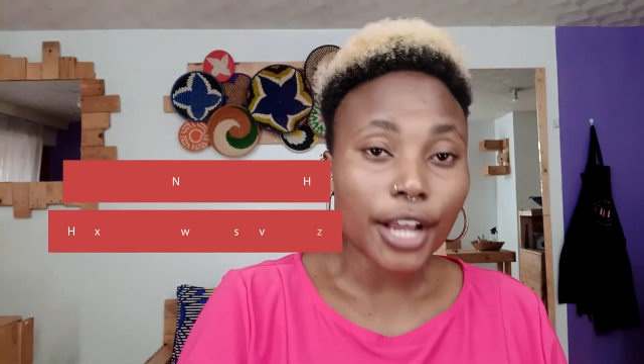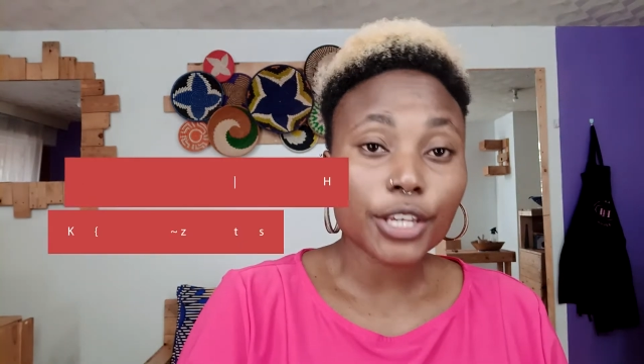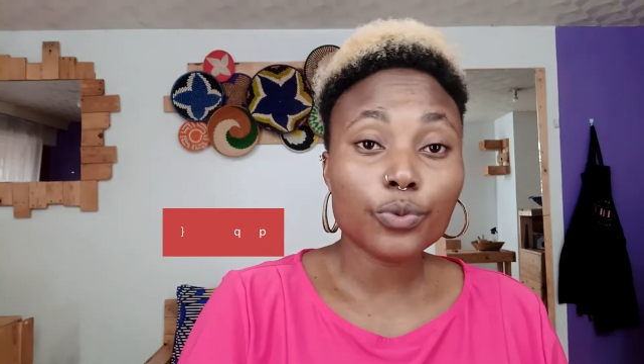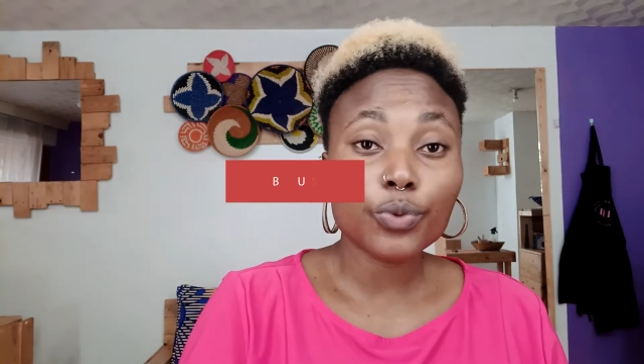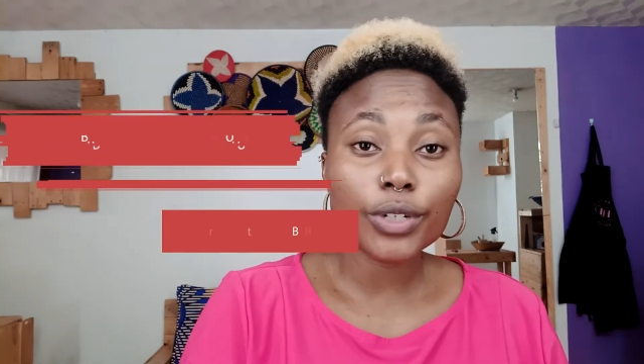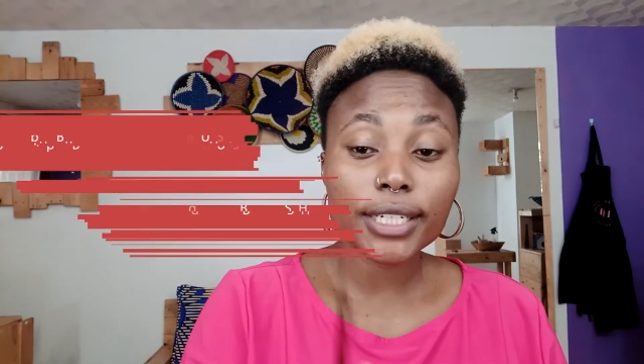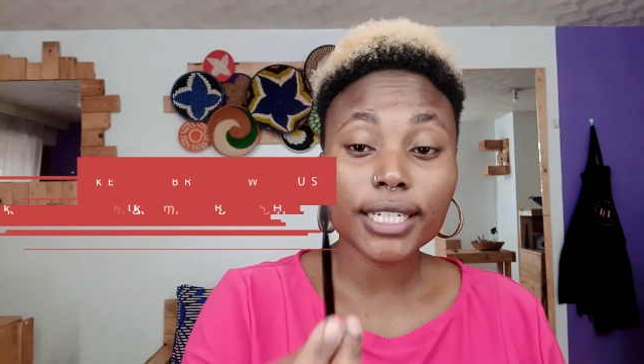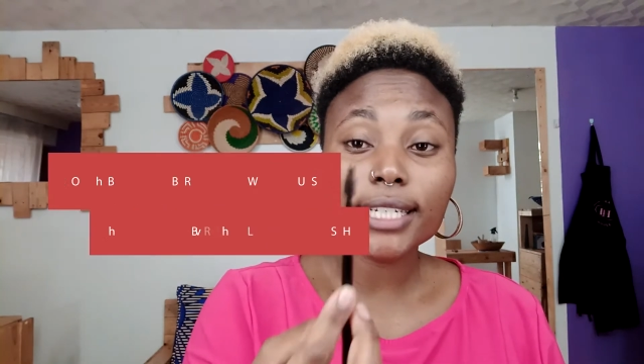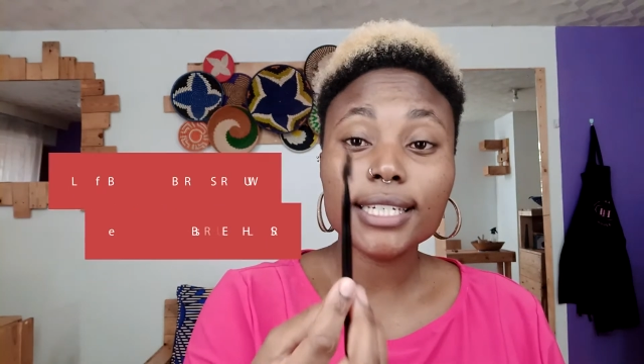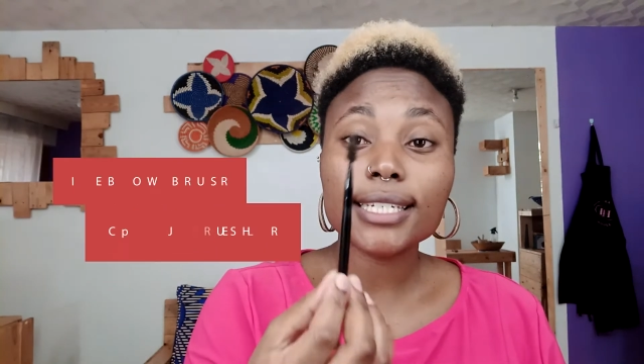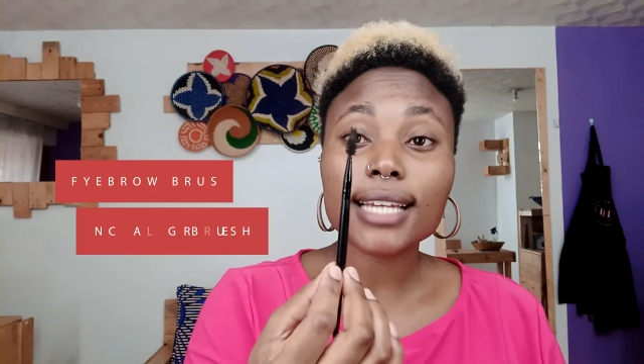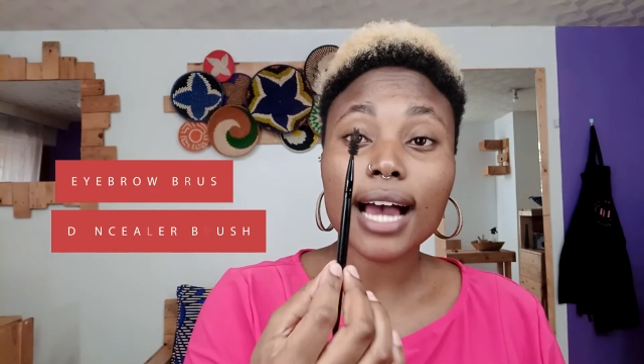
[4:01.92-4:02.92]
you will
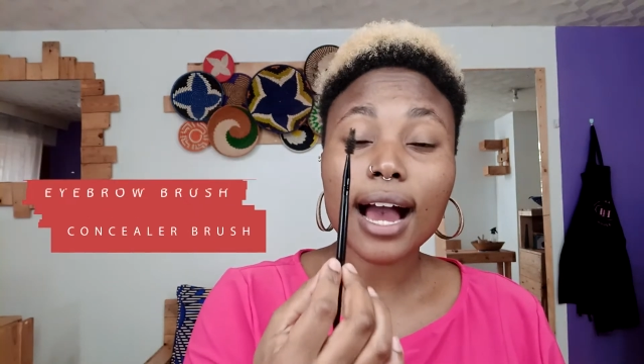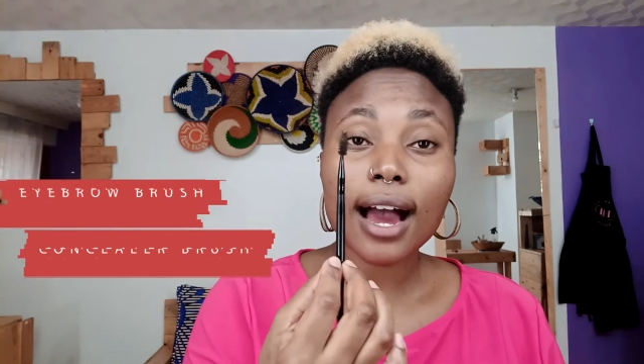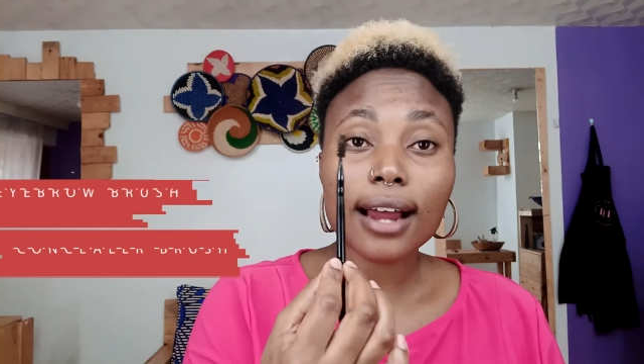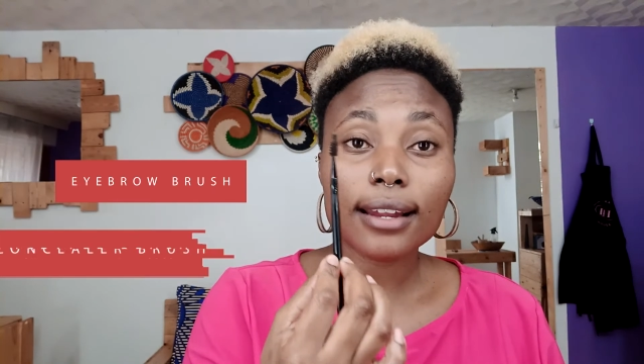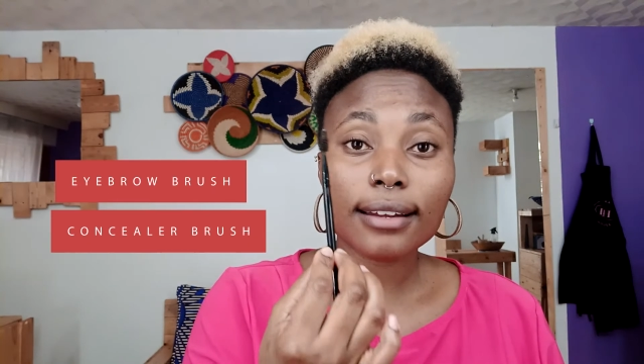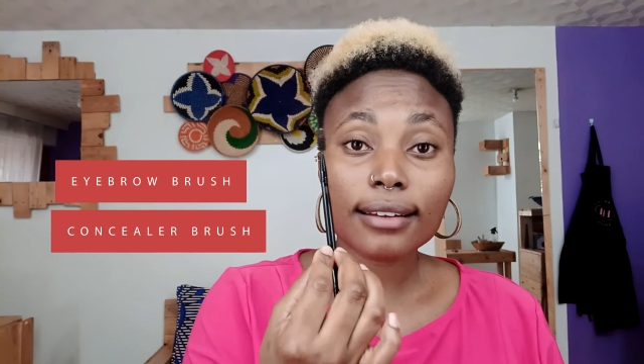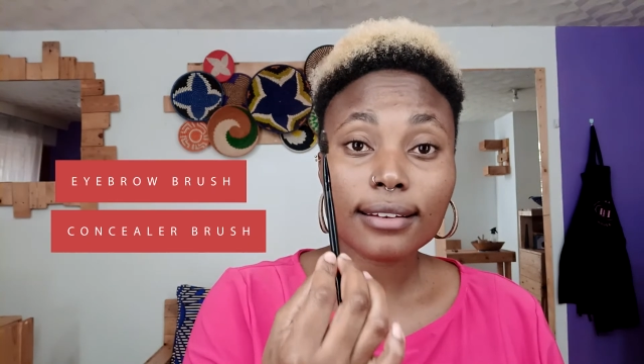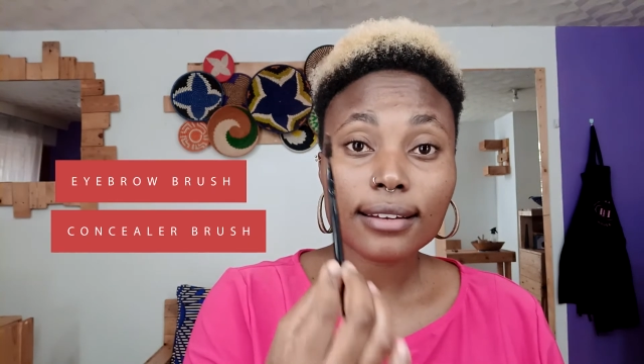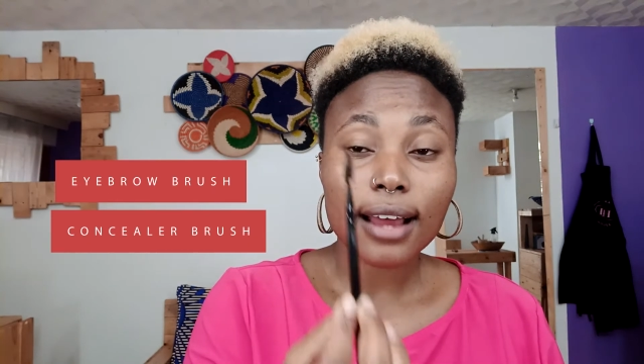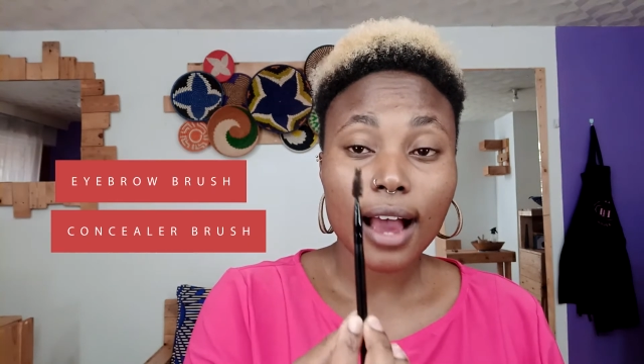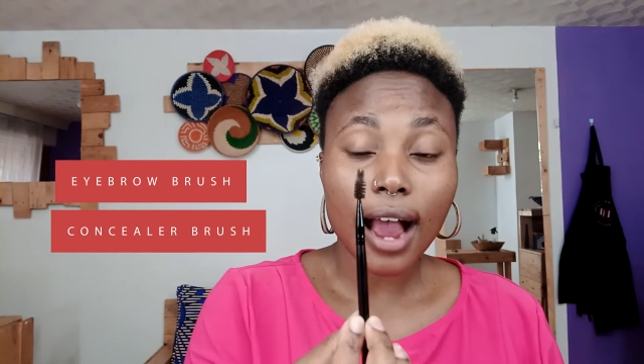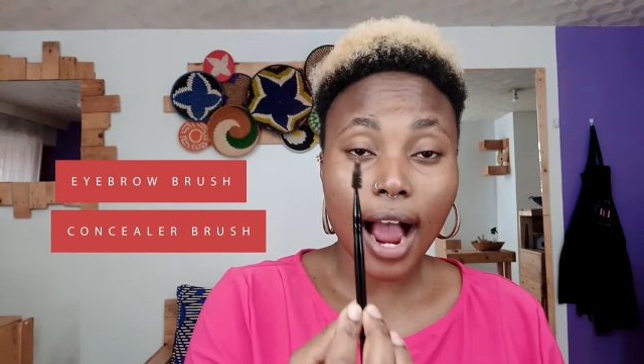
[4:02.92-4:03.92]
need an
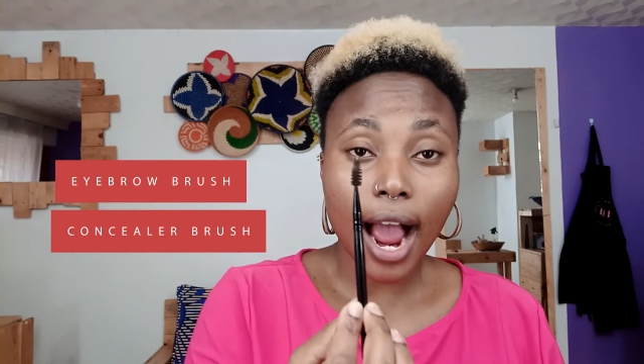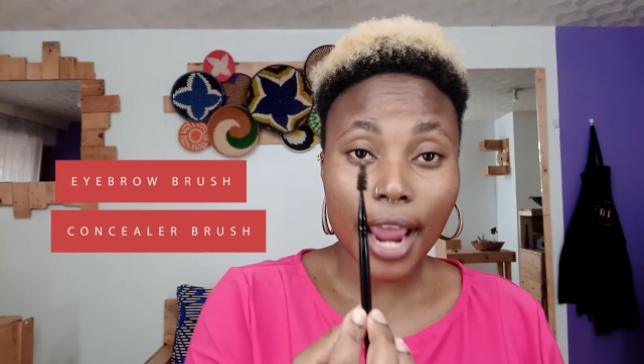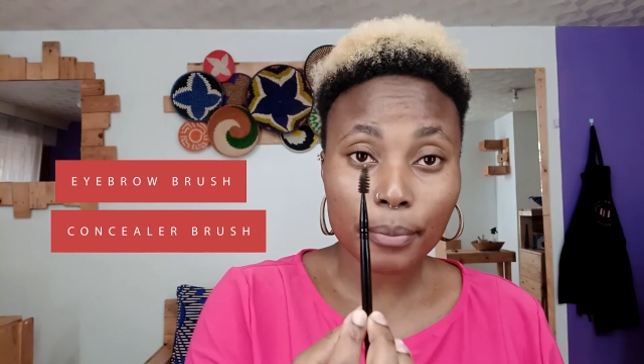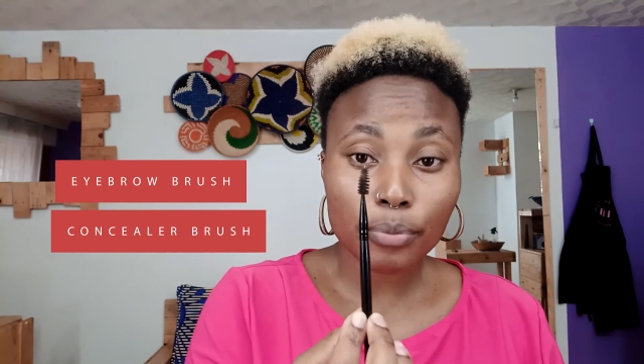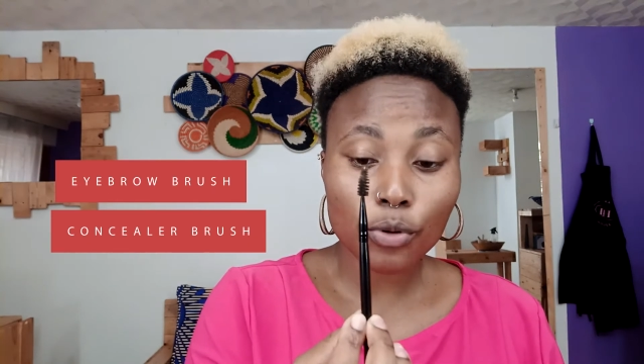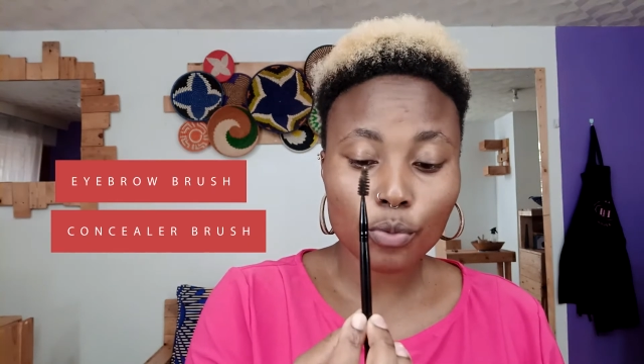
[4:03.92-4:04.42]
eyebrow